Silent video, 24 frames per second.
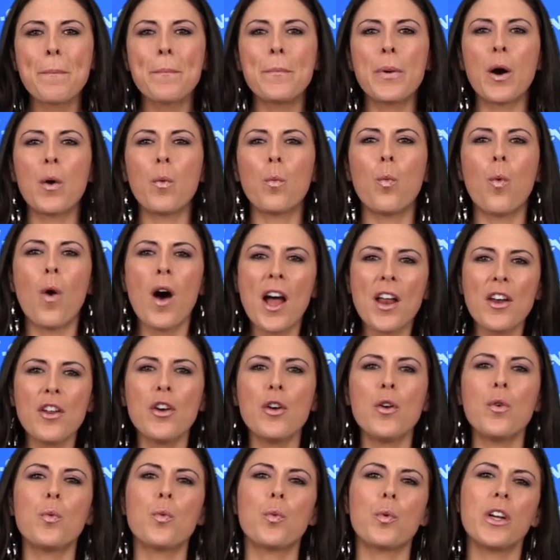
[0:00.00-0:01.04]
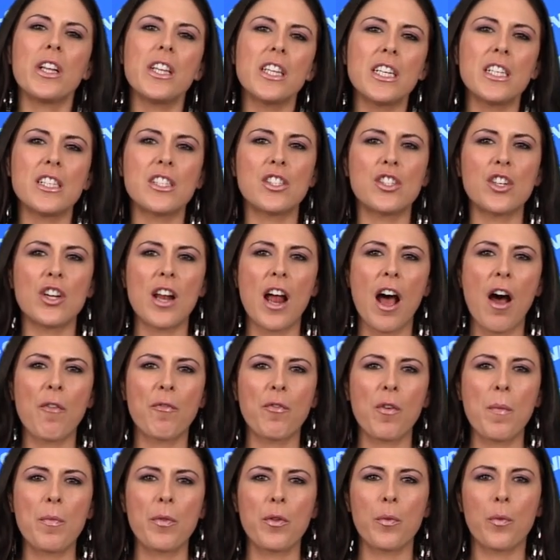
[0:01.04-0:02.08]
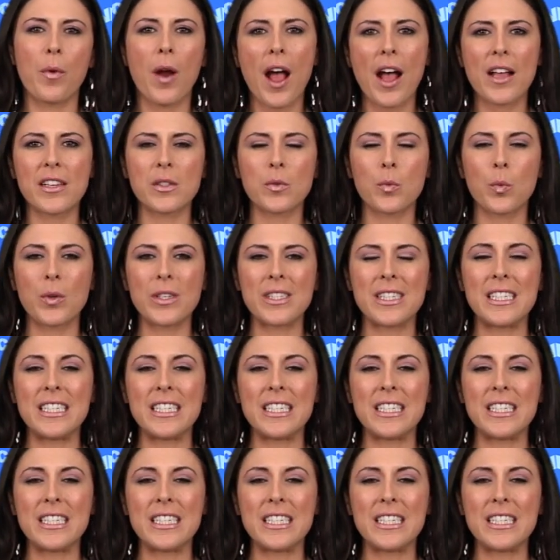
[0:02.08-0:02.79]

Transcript: but one who really stood out from the rest was